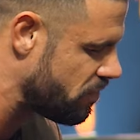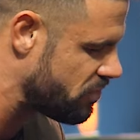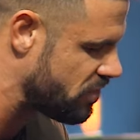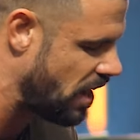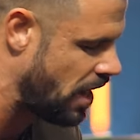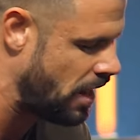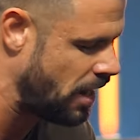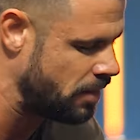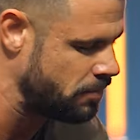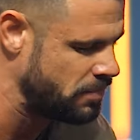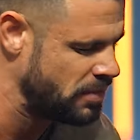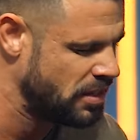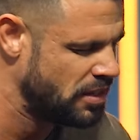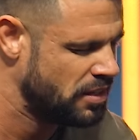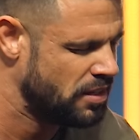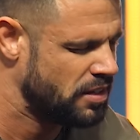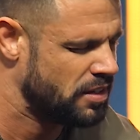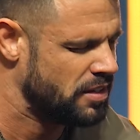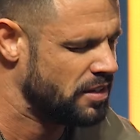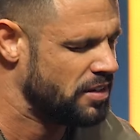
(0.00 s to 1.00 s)
of time
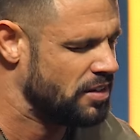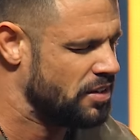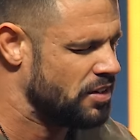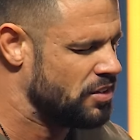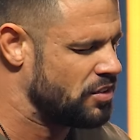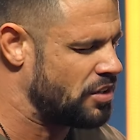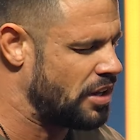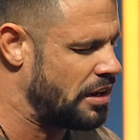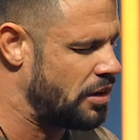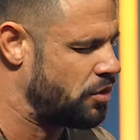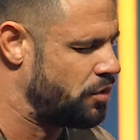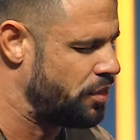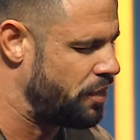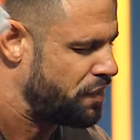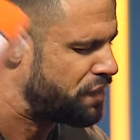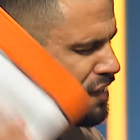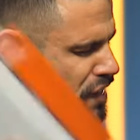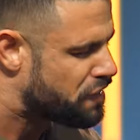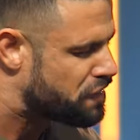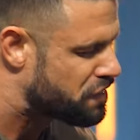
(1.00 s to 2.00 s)
to learn the
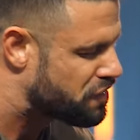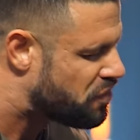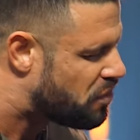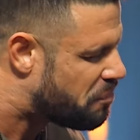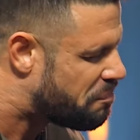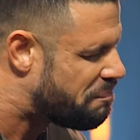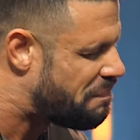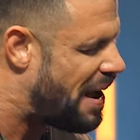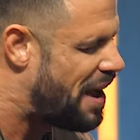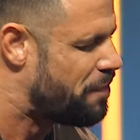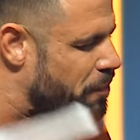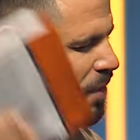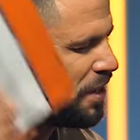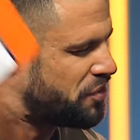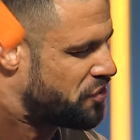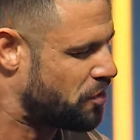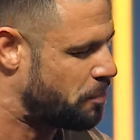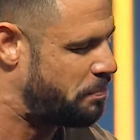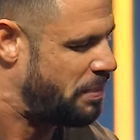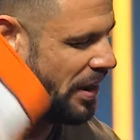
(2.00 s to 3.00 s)
system by
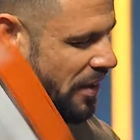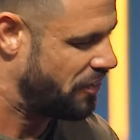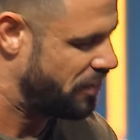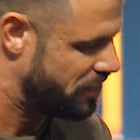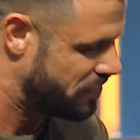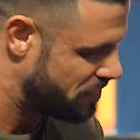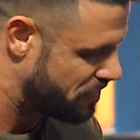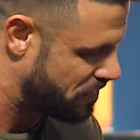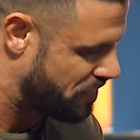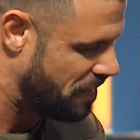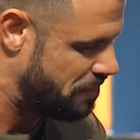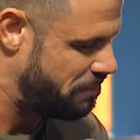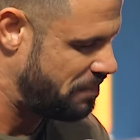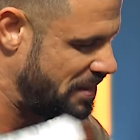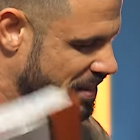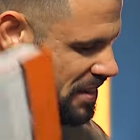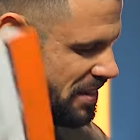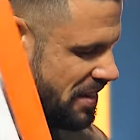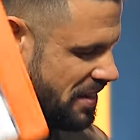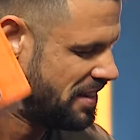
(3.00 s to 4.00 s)
which her parents can
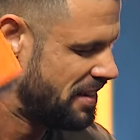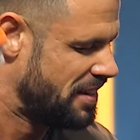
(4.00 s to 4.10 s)
be